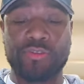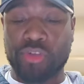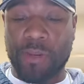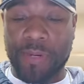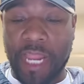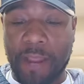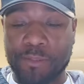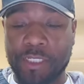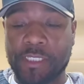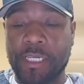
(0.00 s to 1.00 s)
of streaming
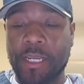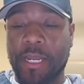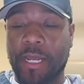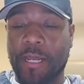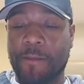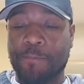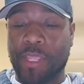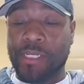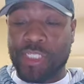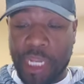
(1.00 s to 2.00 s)
options
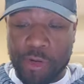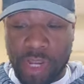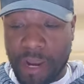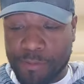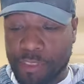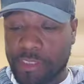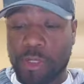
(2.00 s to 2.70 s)
and channel options.